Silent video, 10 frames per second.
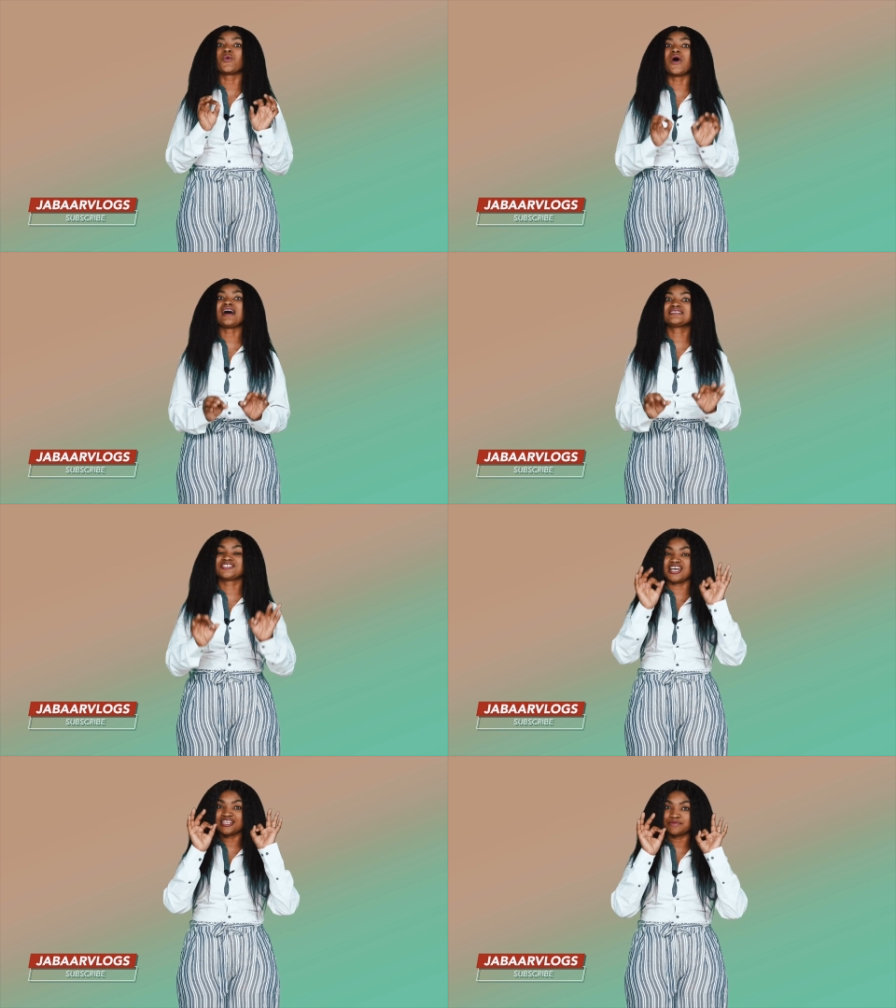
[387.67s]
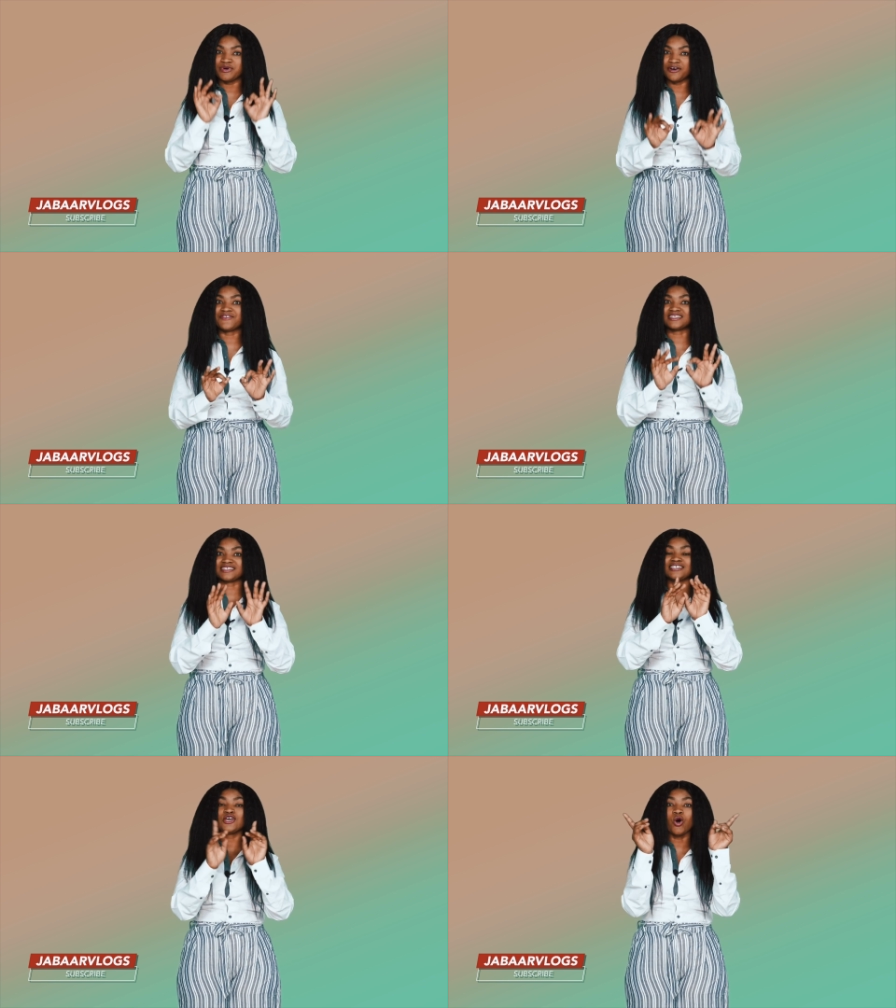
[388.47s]
was just perfect.
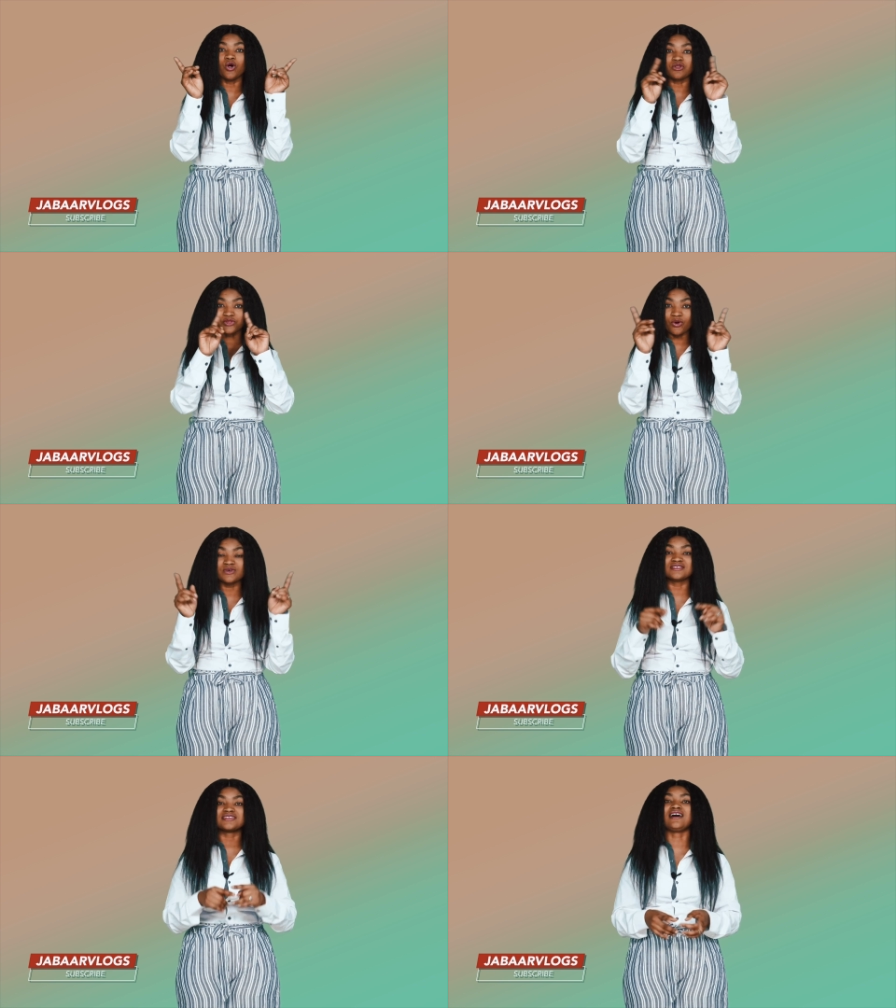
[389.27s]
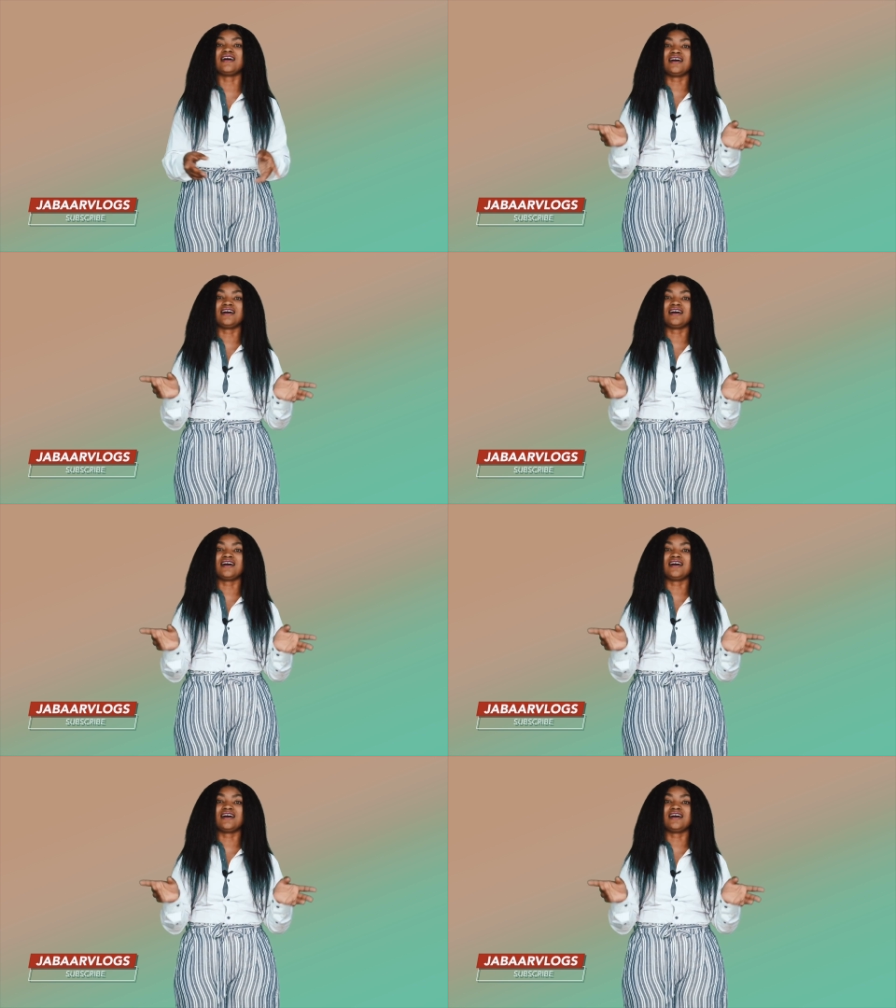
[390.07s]
See all those